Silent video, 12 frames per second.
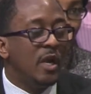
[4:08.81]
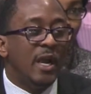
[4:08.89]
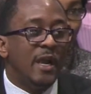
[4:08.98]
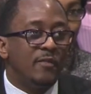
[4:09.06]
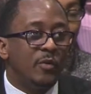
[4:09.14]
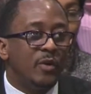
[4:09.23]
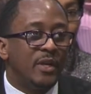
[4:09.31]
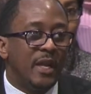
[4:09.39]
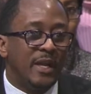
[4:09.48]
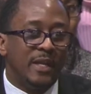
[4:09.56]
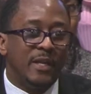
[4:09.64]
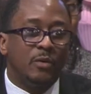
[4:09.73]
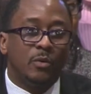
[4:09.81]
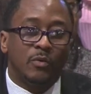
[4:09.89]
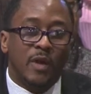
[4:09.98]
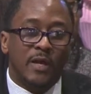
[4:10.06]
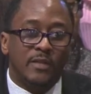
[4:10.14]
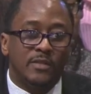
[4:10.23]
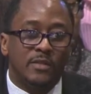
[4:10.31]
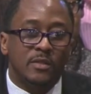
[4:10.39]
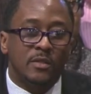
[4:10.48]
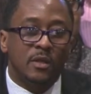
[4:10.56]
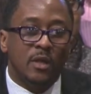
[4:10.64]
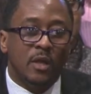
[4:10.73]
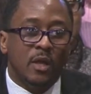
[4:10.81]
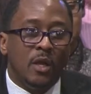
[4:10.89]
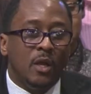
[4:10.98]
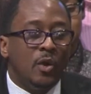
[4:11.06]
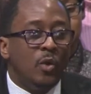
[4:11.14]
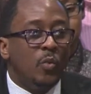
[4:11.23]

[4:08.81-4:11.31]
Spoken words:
everyone had equal rights. We